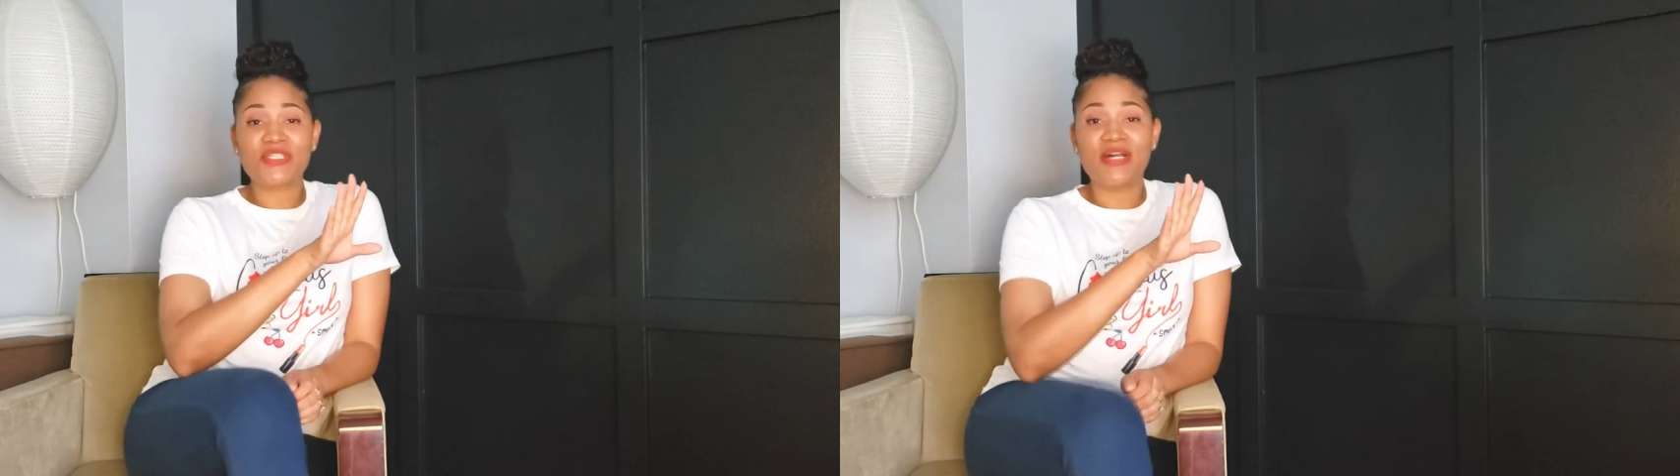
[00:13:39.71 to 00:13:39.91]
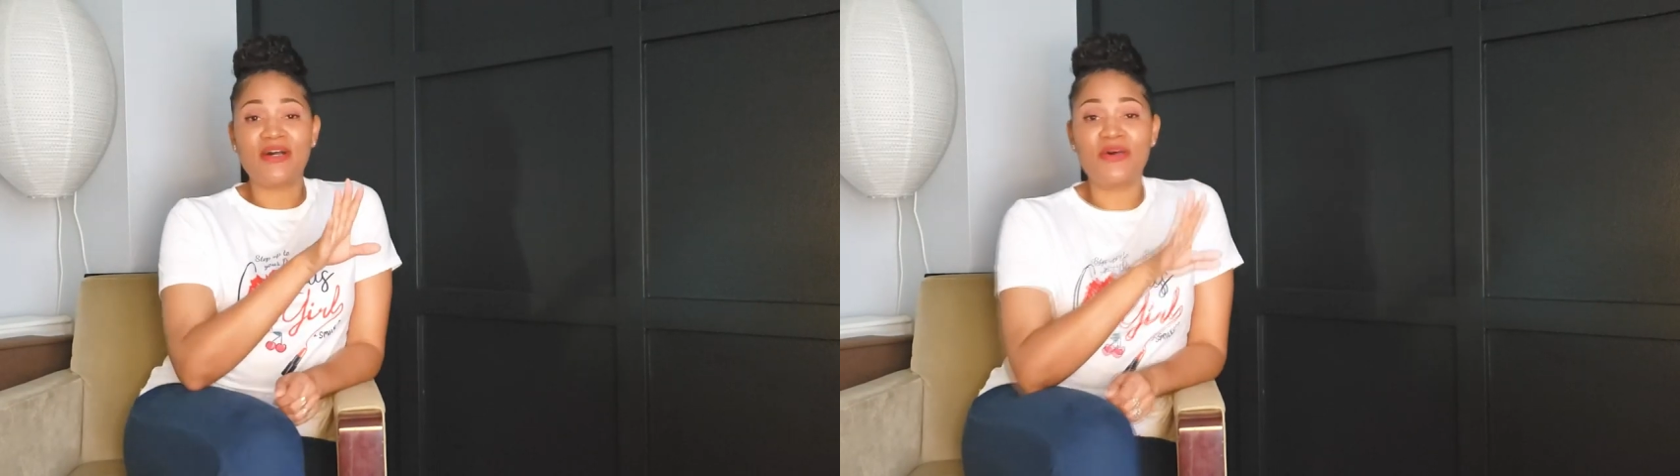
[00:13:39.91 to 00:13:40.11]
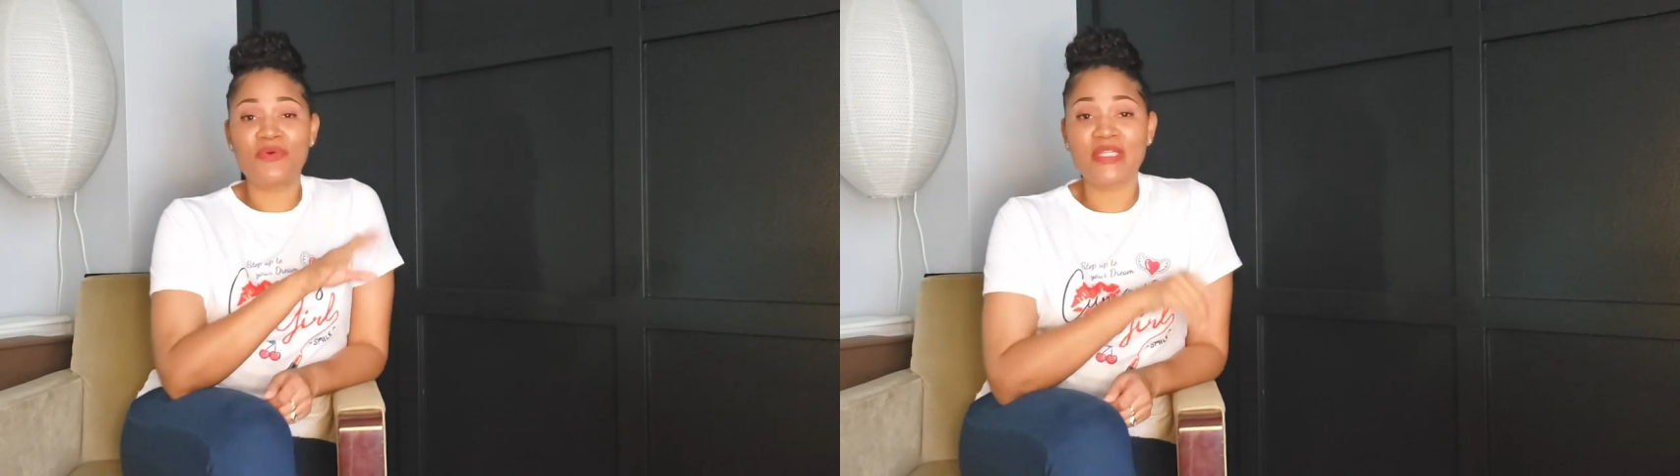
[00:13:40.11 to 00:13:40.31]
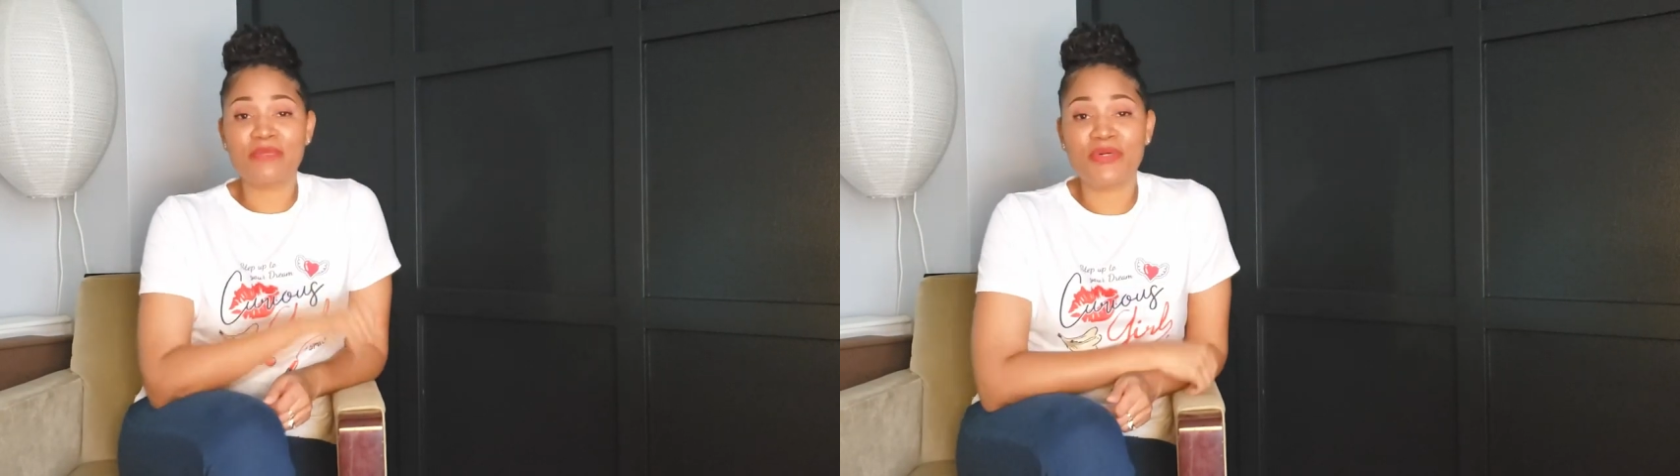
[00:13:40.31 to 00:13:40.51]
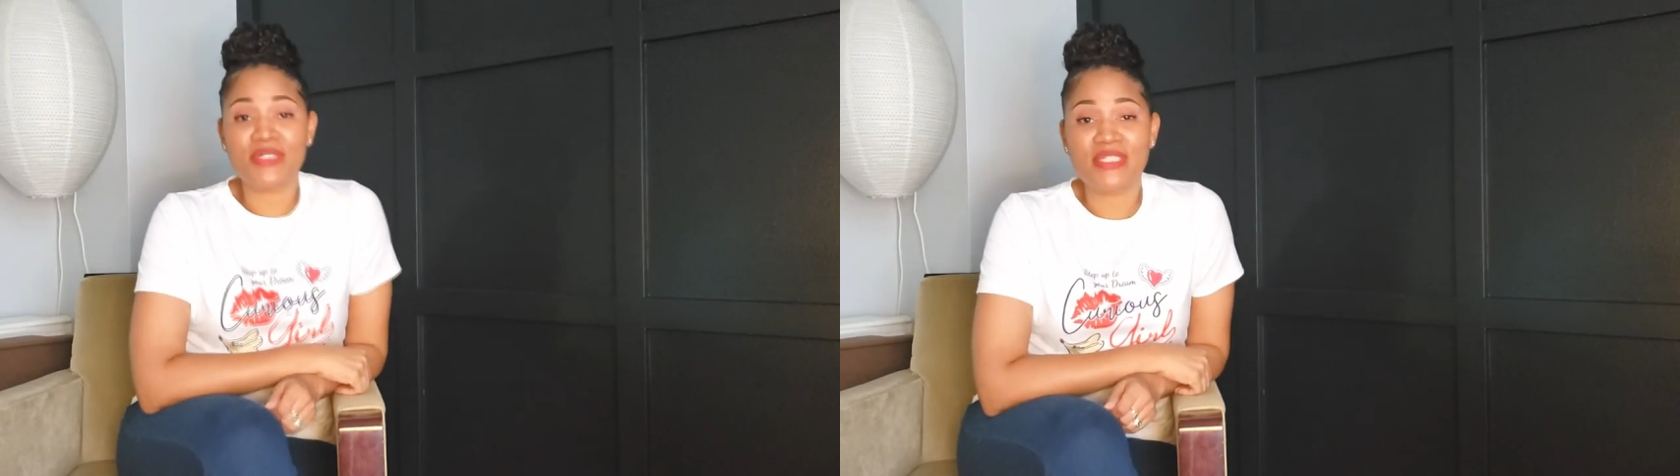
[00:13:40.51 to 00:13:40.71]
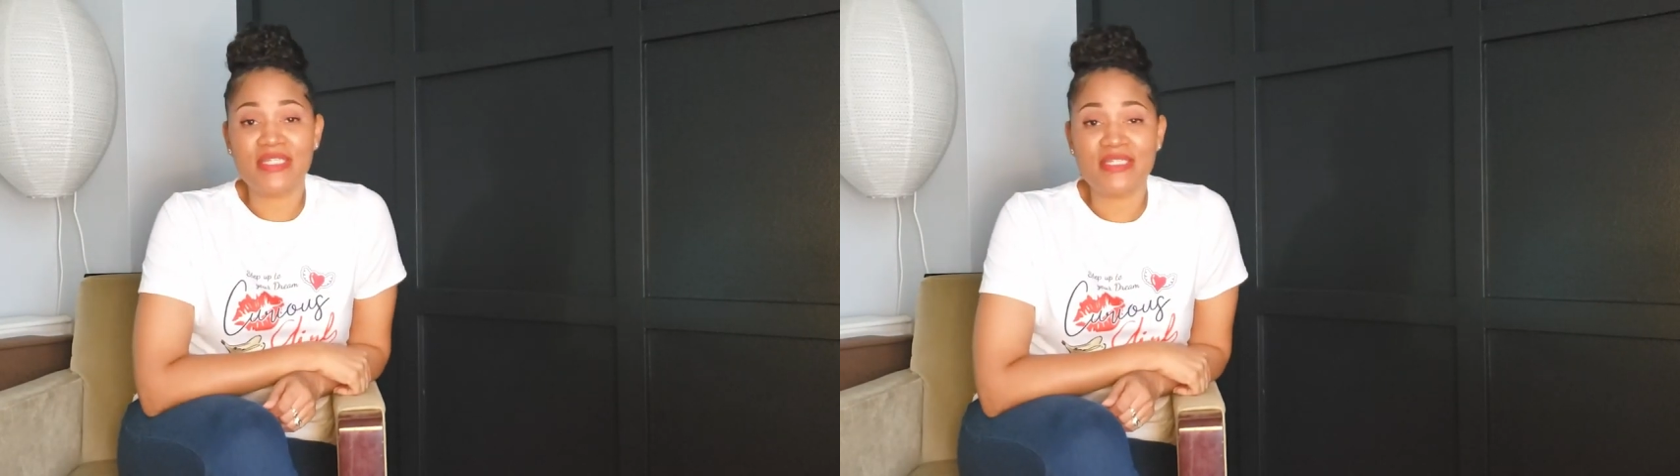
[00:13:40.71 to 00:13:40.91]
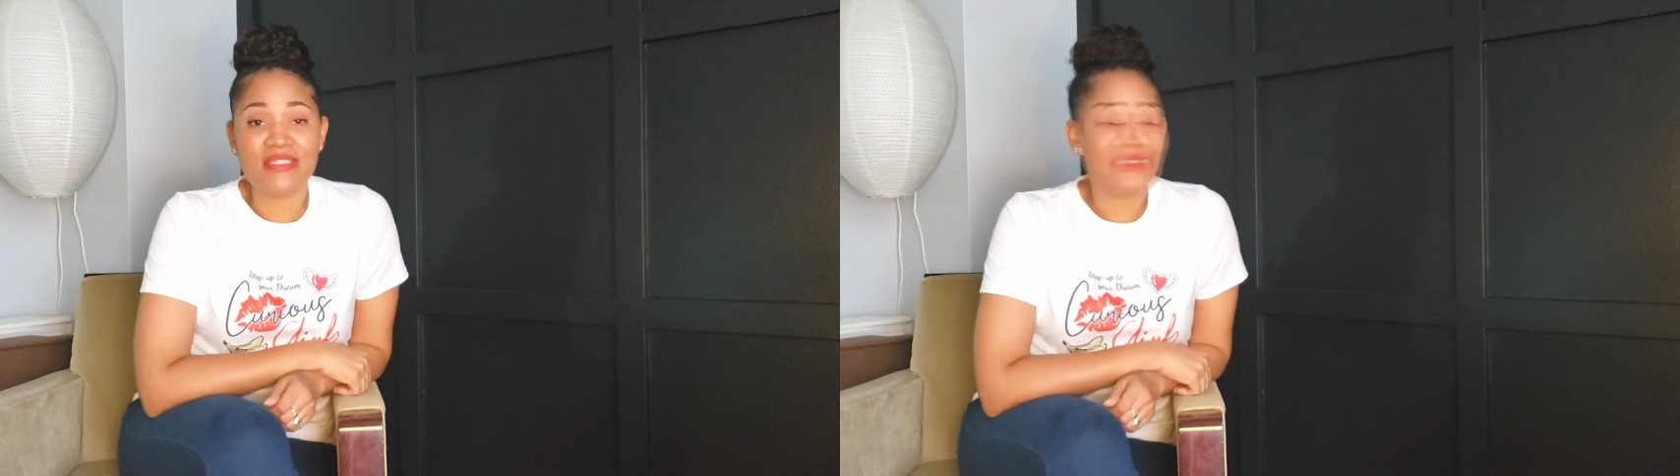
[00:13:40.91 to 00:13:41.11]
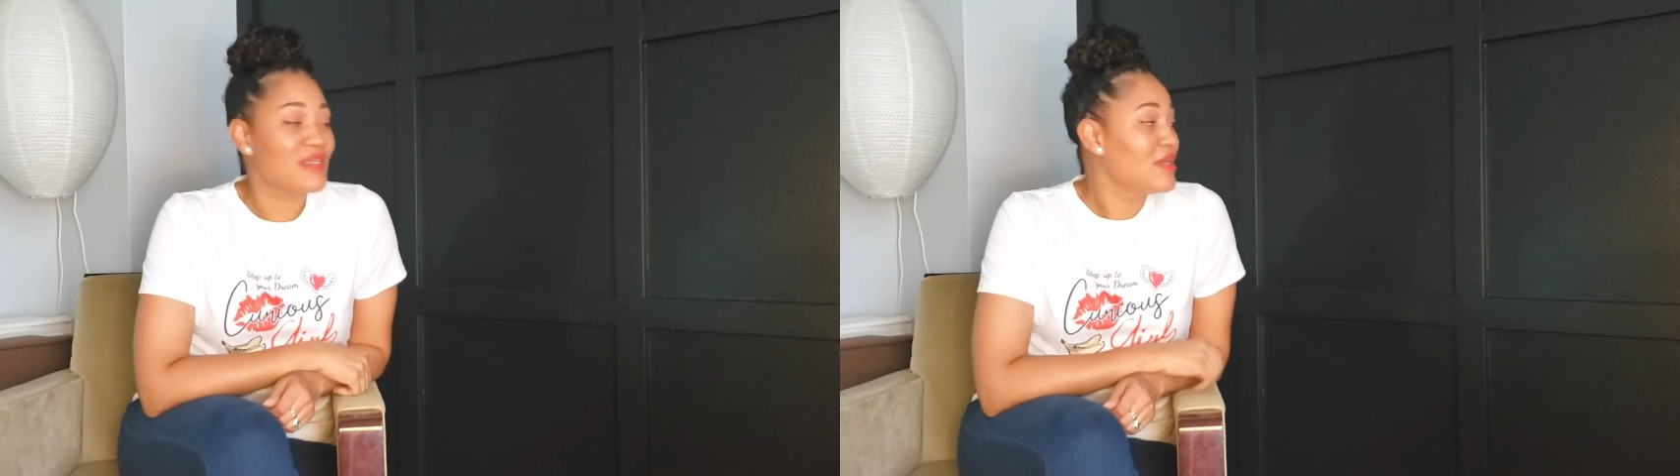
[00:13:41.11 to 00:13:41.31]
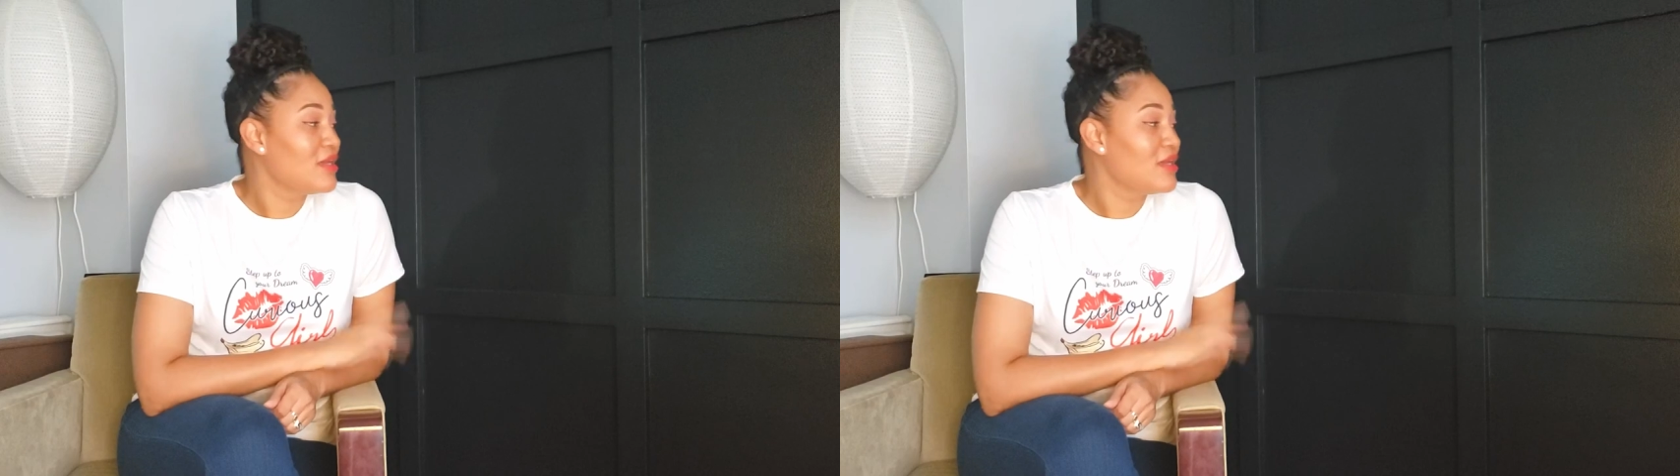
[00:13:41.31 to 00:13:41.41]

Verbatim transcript: y'all only put these